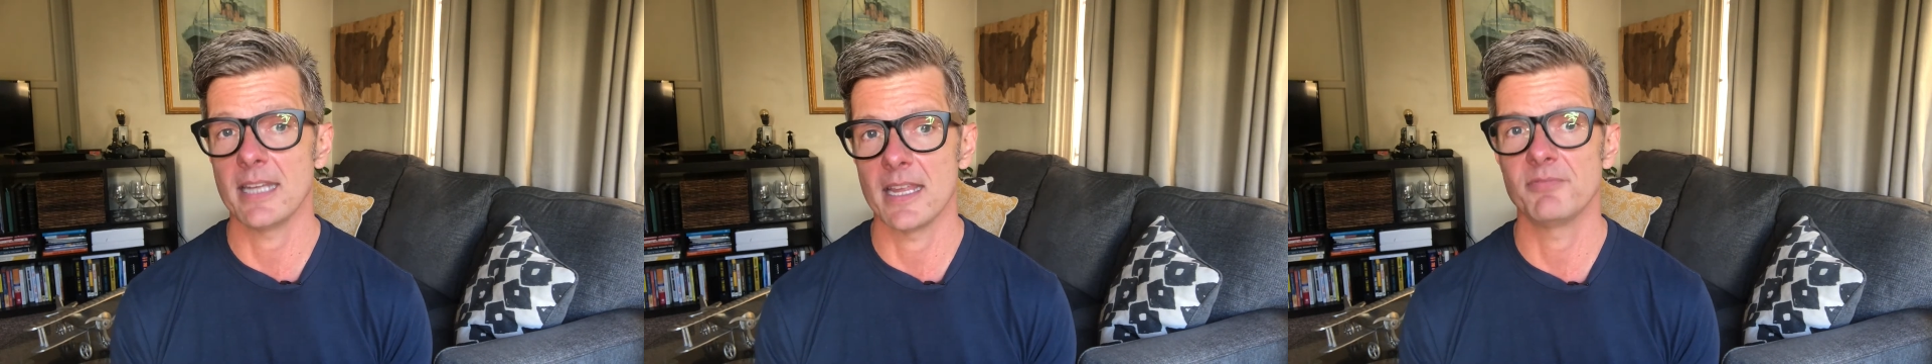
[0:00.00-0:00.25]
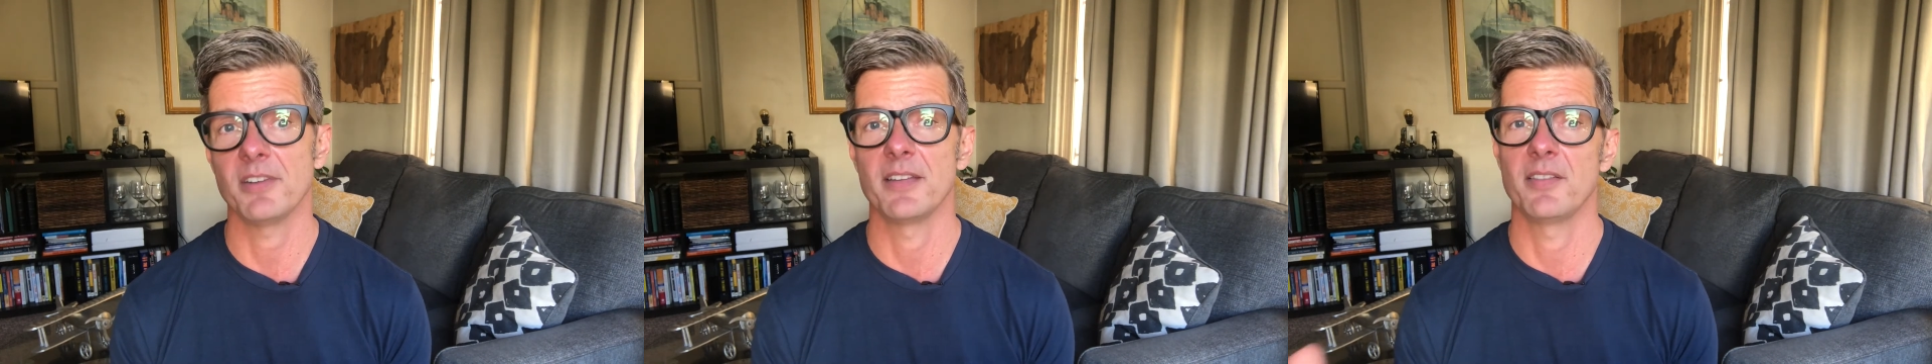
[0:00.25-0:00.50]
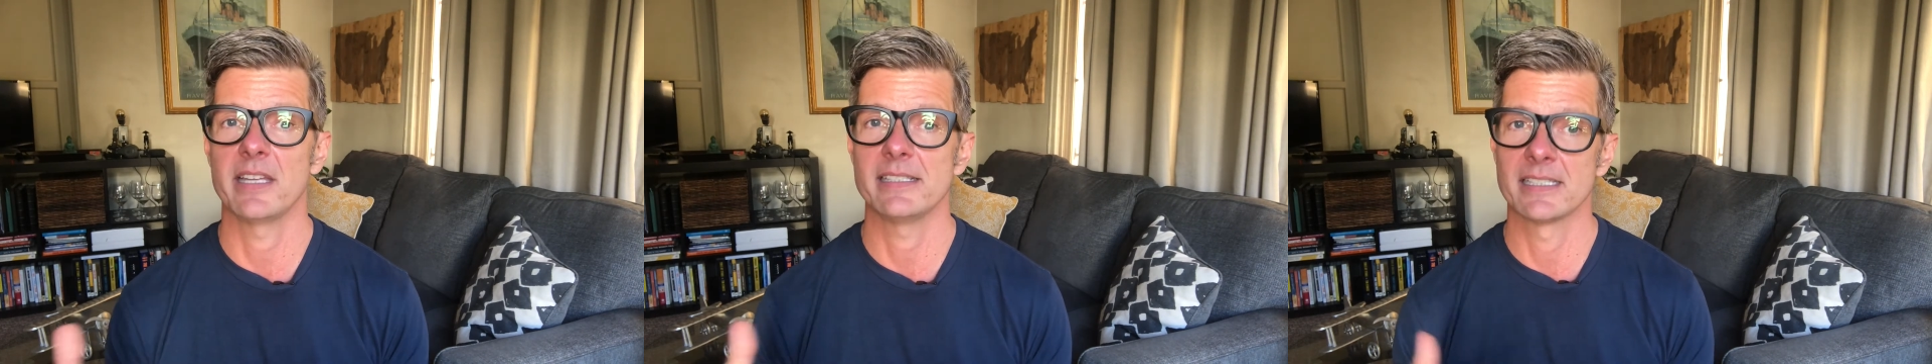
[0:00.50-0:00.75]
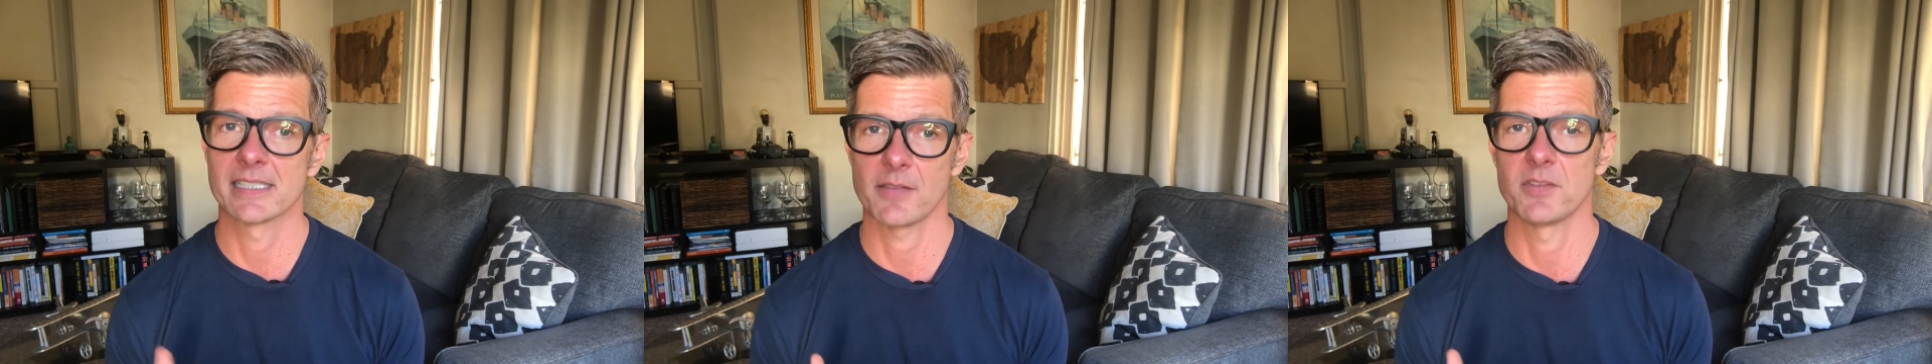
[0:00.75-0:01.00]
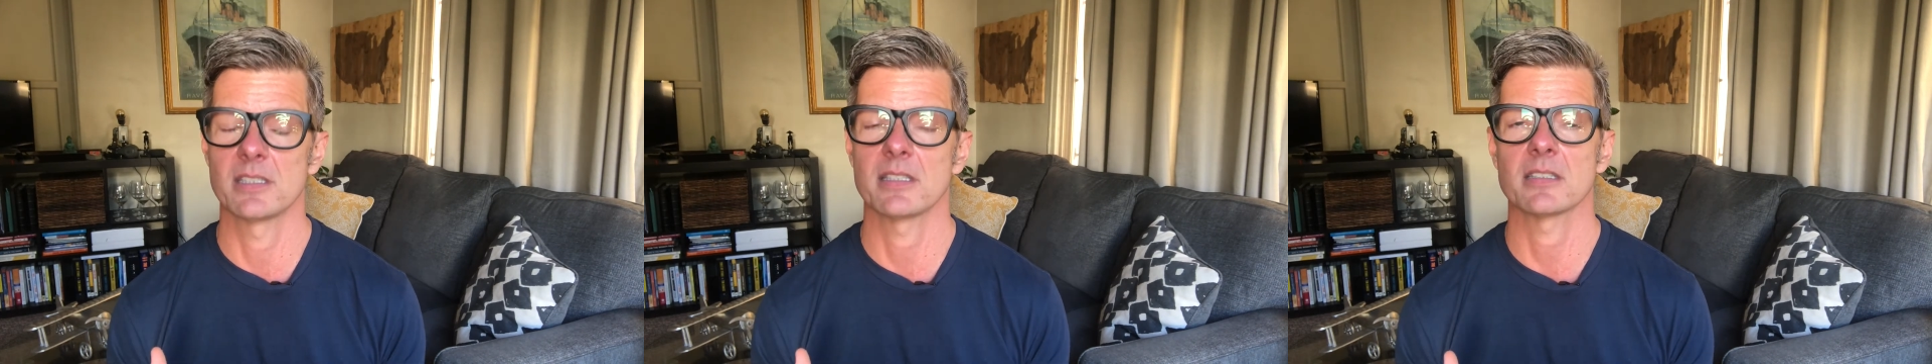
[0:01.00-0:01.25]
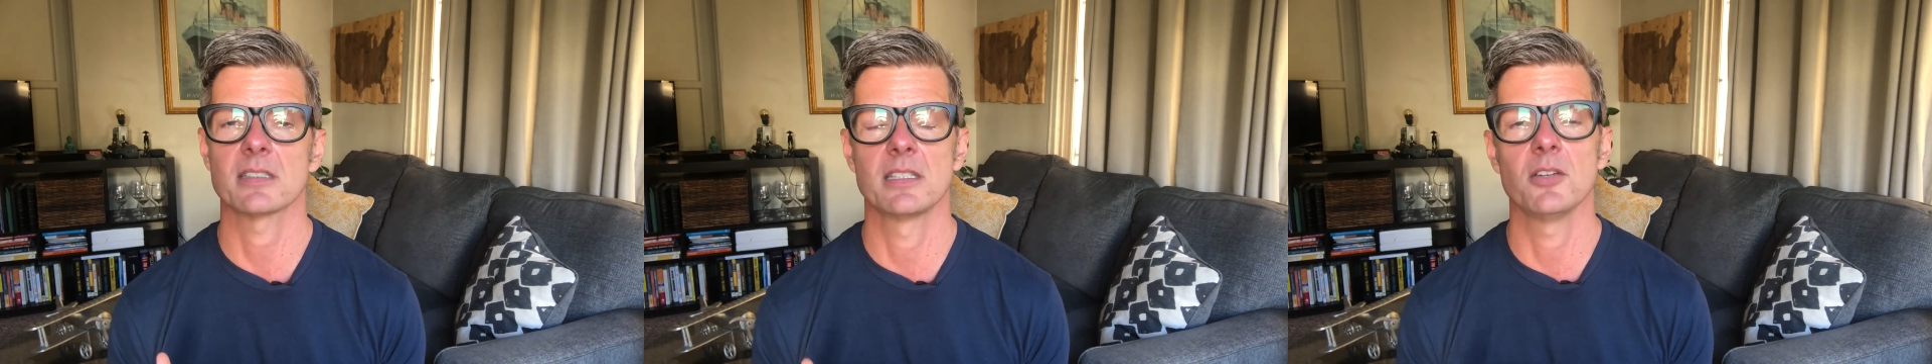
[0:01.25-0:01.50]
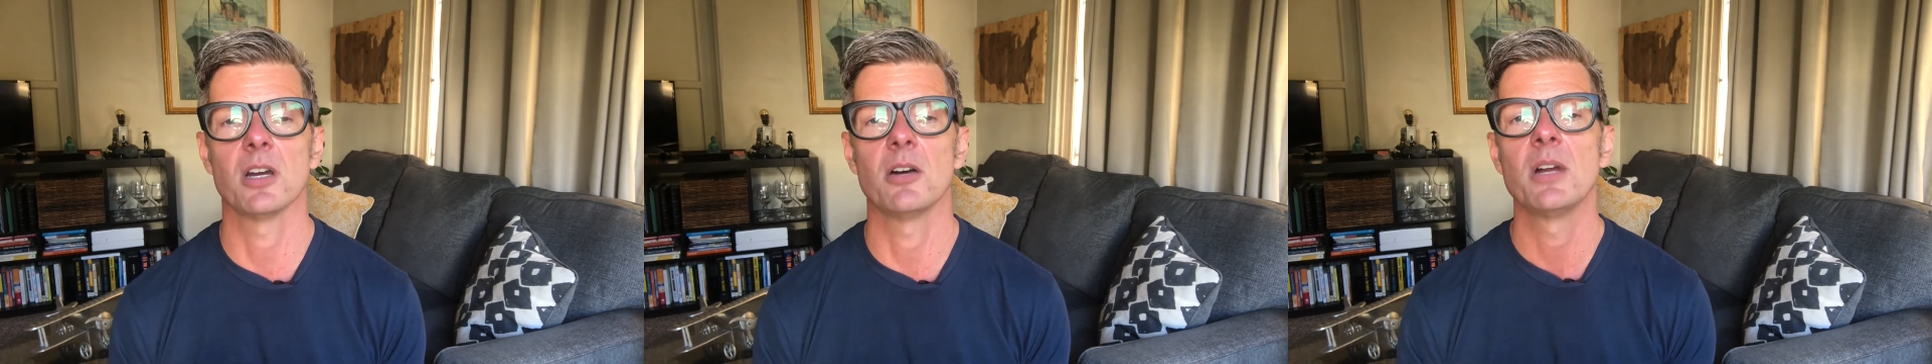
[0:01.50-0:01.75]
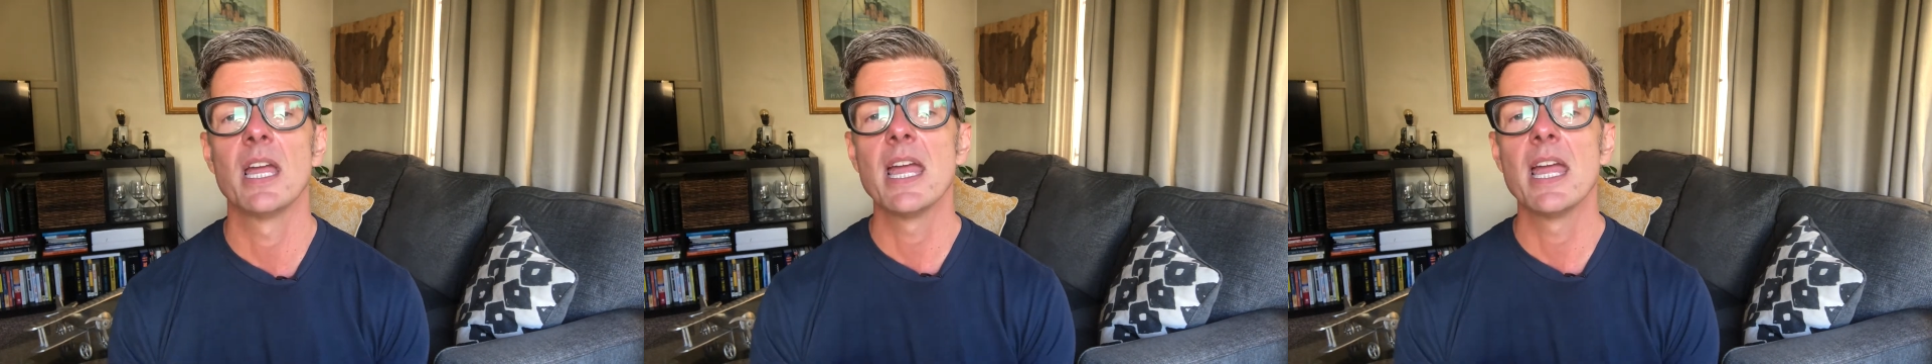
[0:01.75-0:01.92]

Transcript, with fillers: 858, and 760.